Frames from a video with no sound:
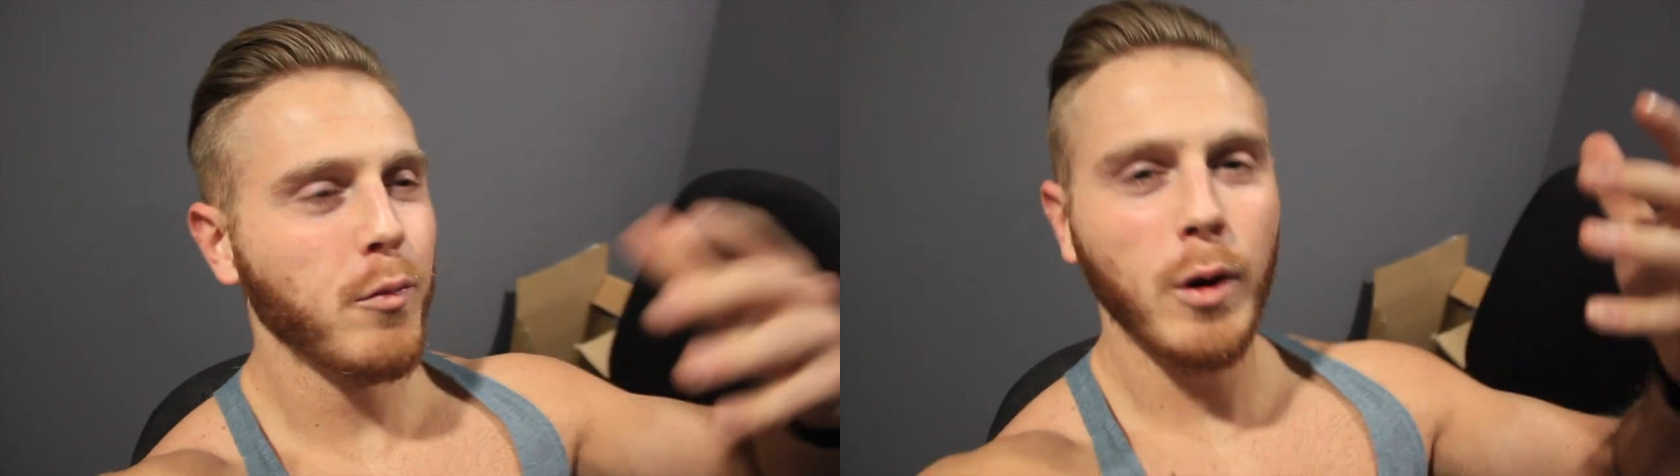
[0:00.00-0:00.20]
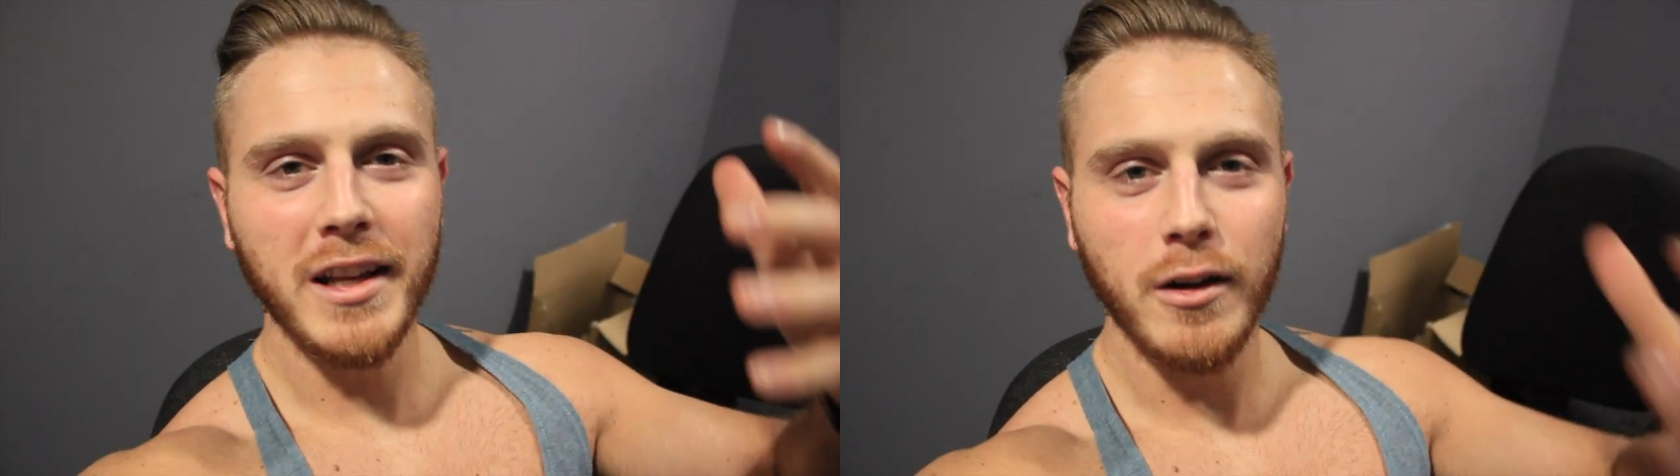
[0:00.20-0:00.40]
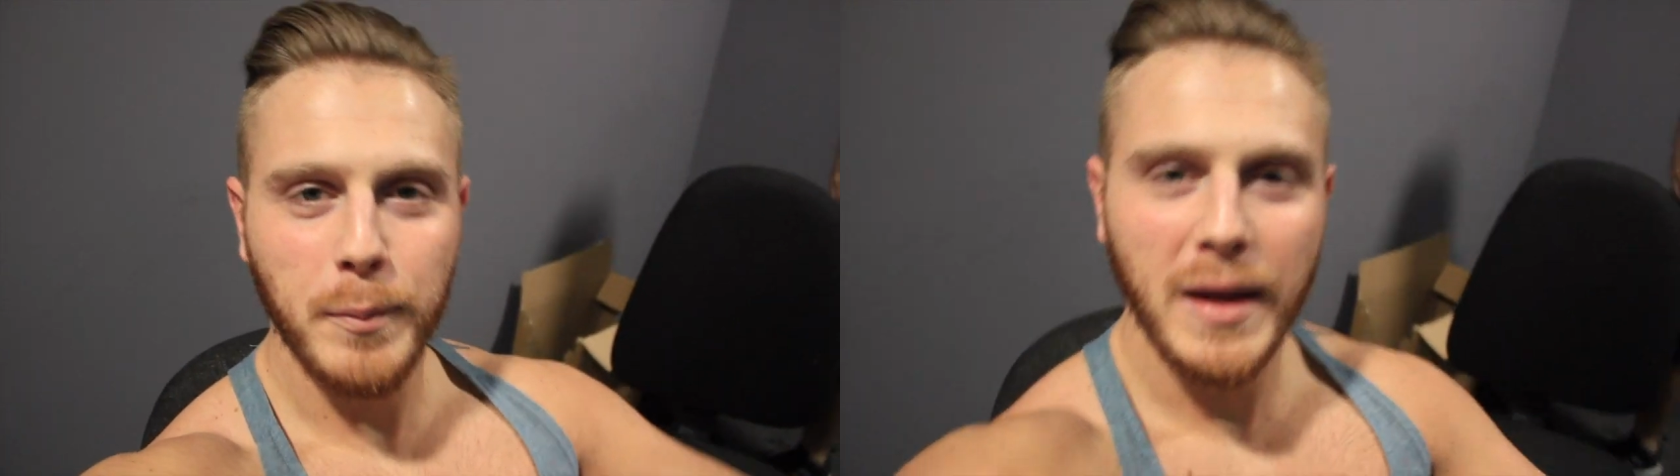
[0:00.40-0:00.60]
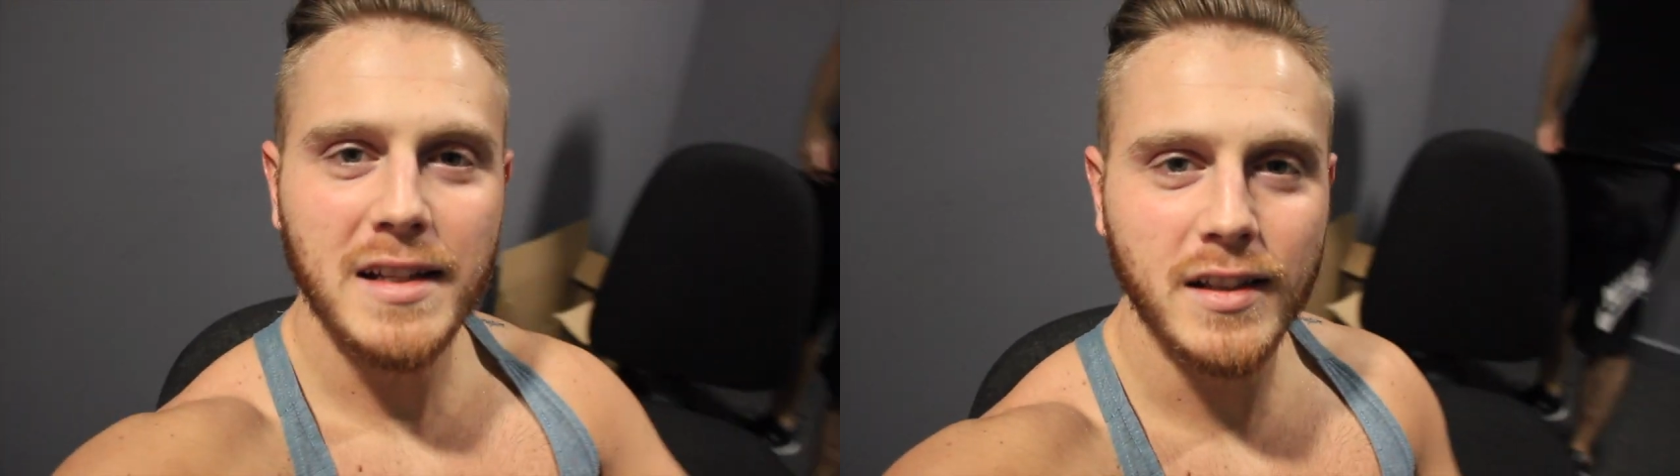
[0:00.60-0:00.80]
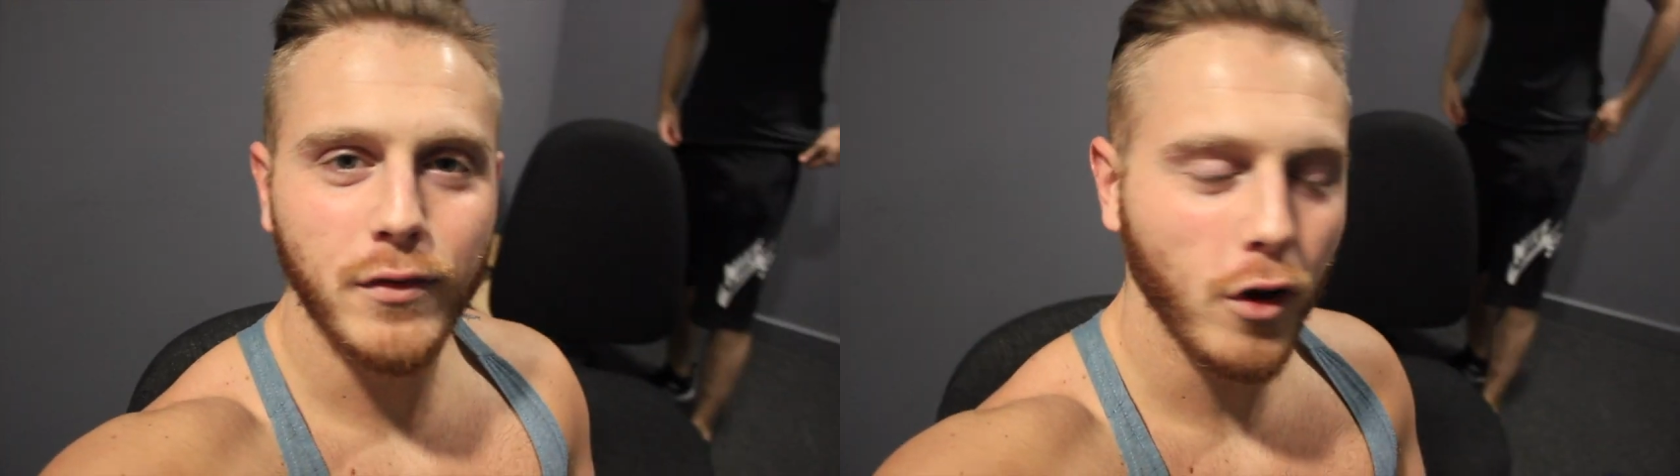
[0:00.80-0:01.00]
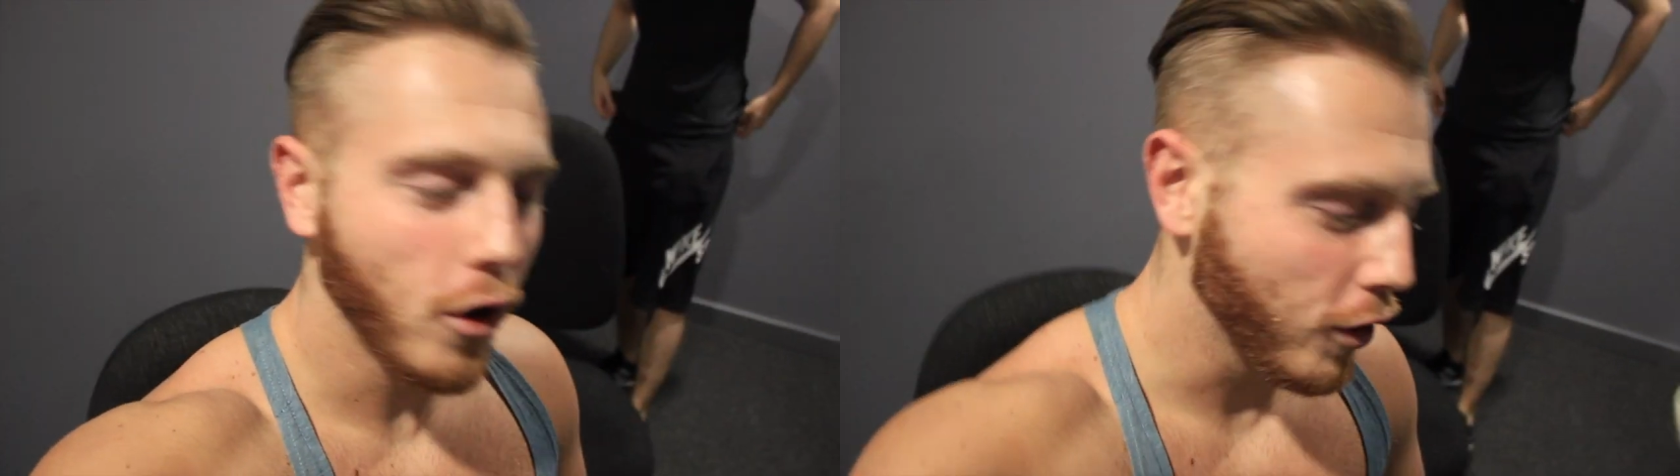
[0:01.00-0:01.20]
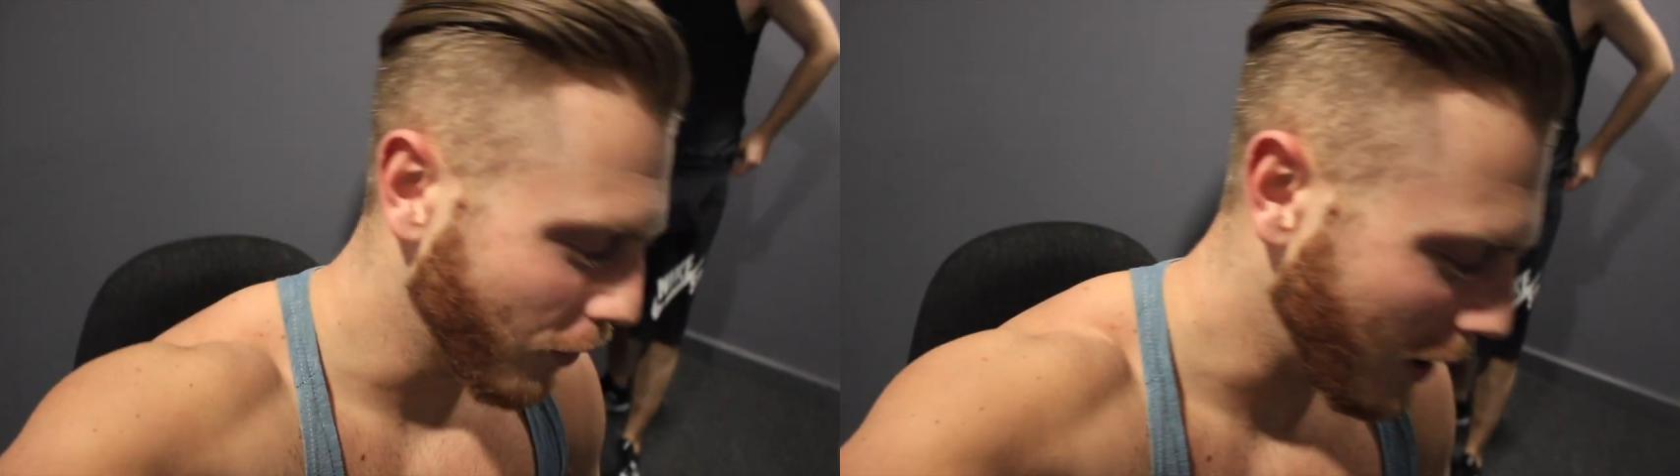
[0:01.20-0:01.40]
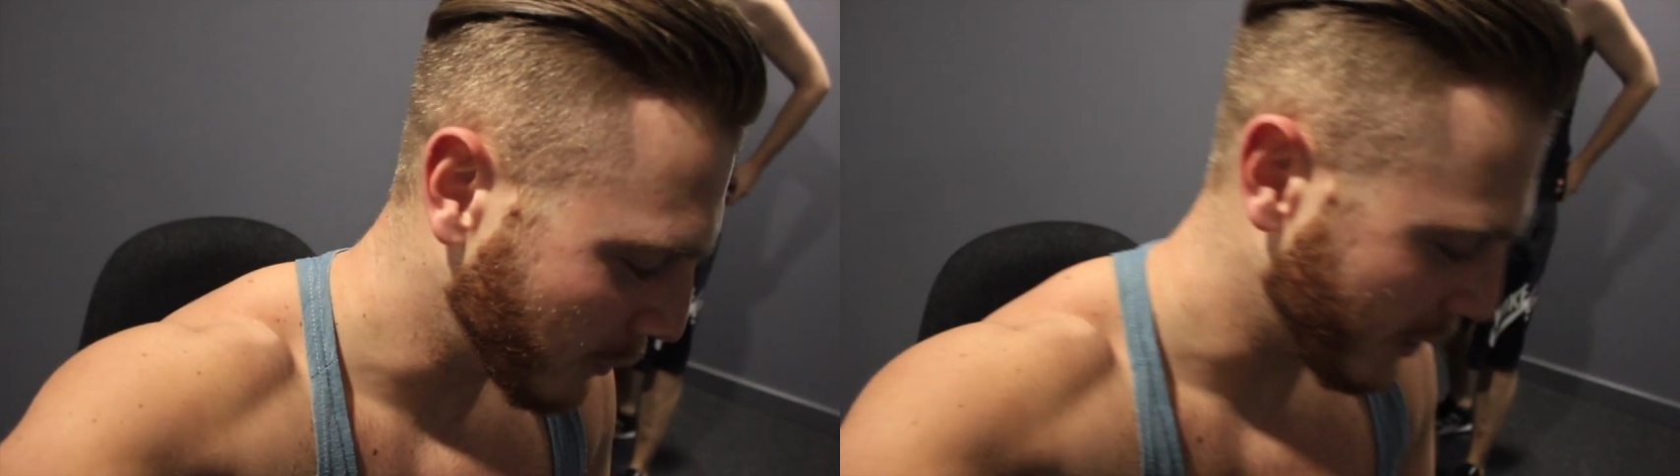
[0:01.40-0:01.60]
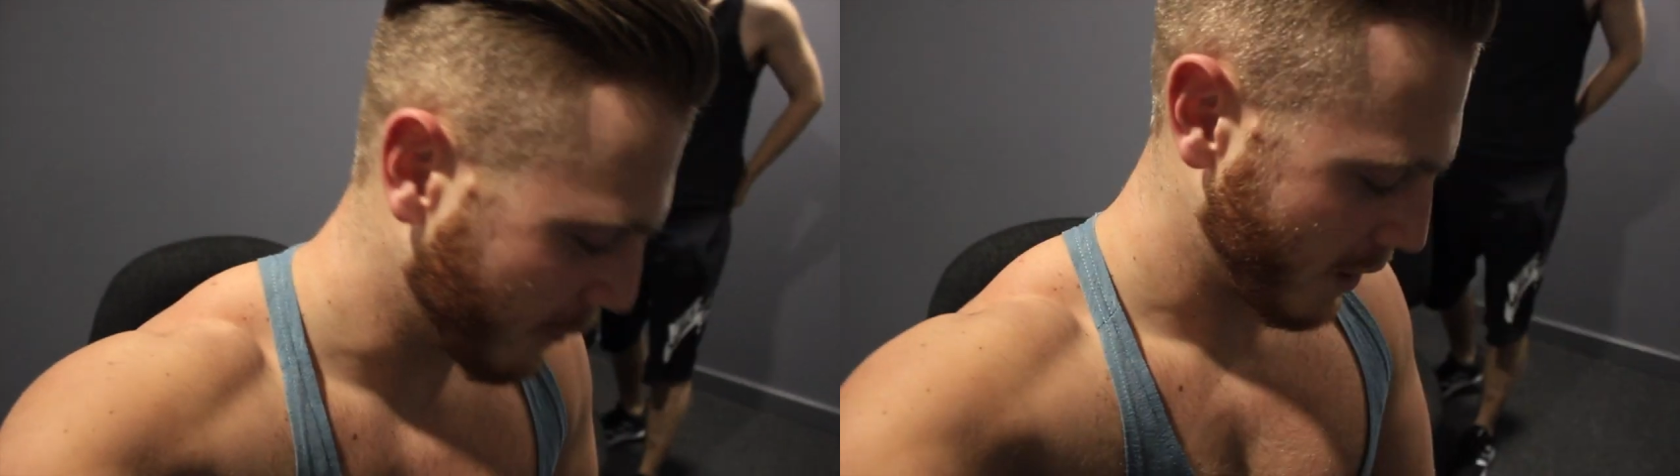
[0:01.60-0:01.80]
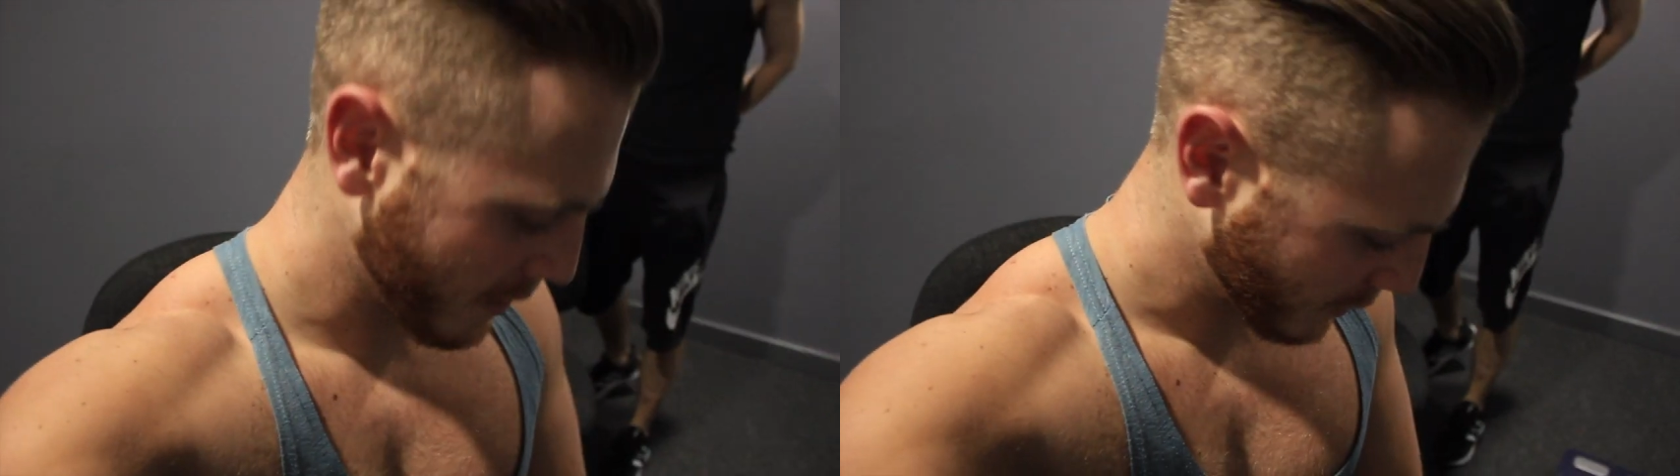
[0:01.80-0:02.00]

probably gonna base this vlog around it, right?